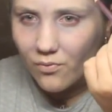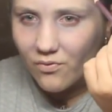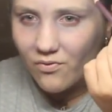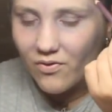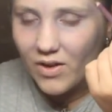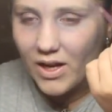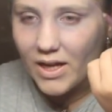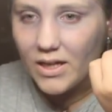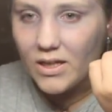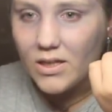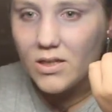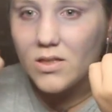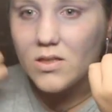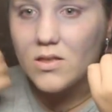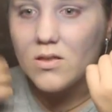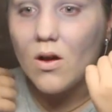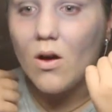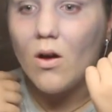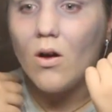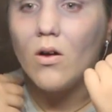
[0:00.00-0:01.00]

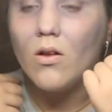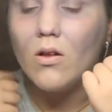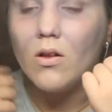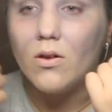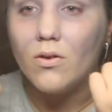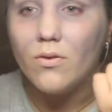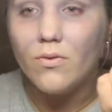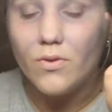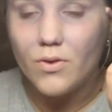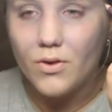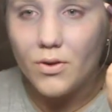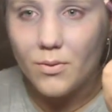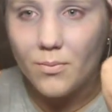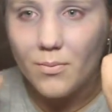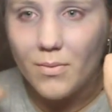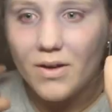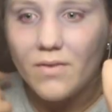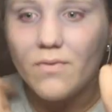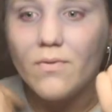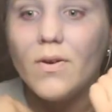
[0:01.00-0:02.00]
veins all over
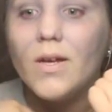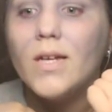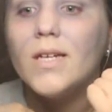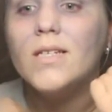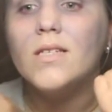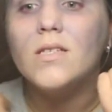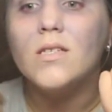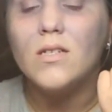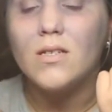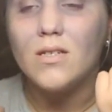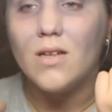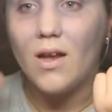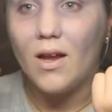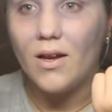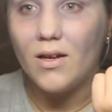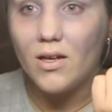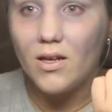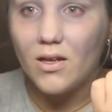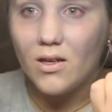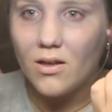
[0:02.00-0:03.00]
my face and
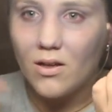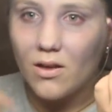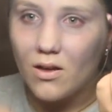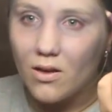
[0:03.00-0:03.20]
neck.